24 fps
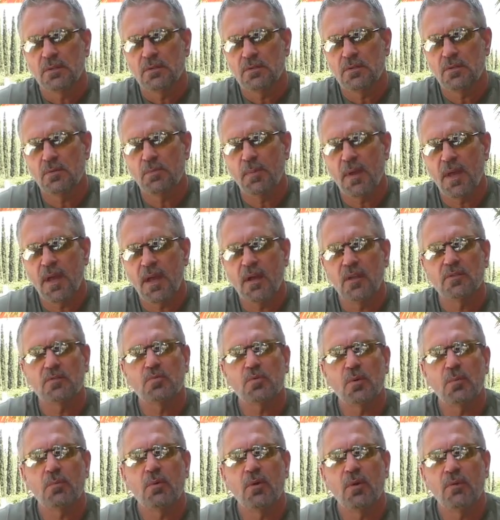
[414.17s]
2 pounds,
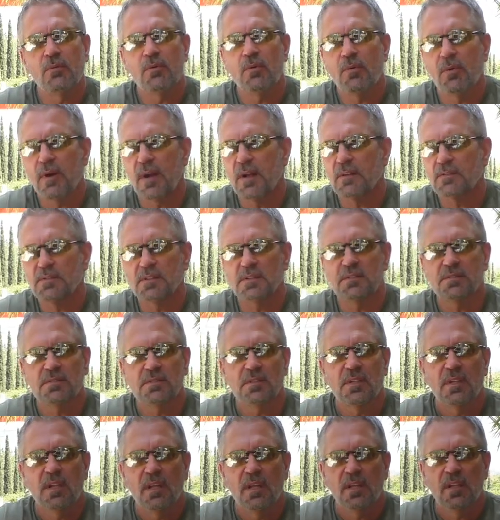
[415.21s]
1.4 ounces.
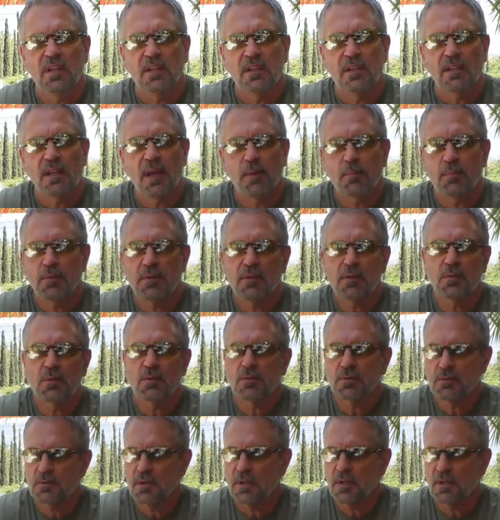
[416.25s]
Yeah, pretty
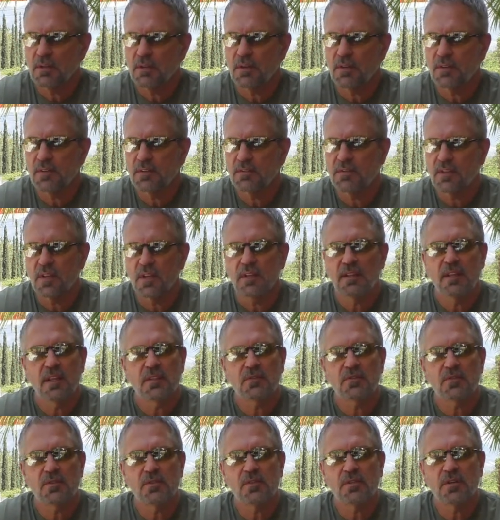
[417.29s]
cool trigger on this thing, that's
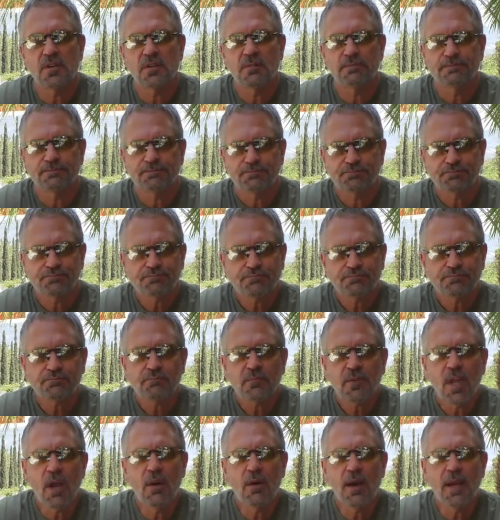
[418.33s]
for sure.
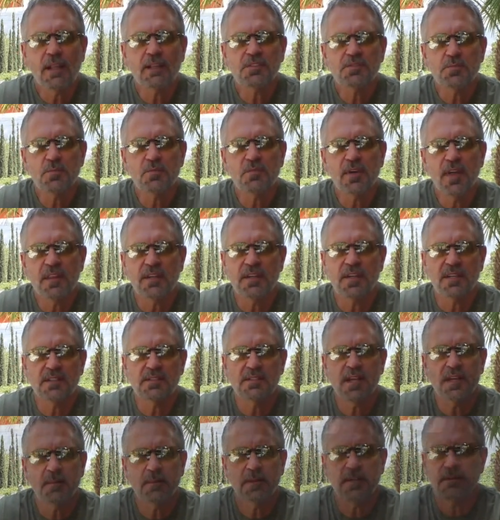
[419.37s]
All right, let's move on to the next
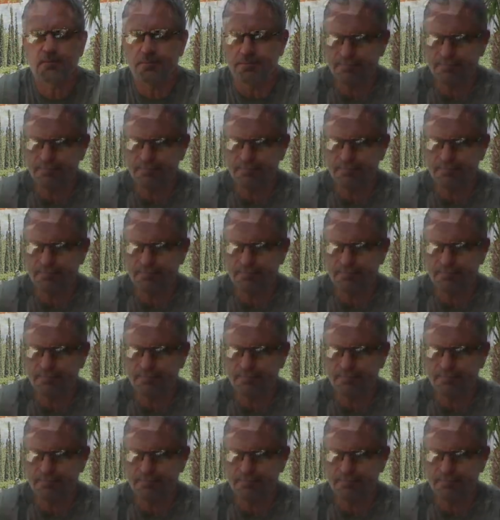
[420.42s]
segment.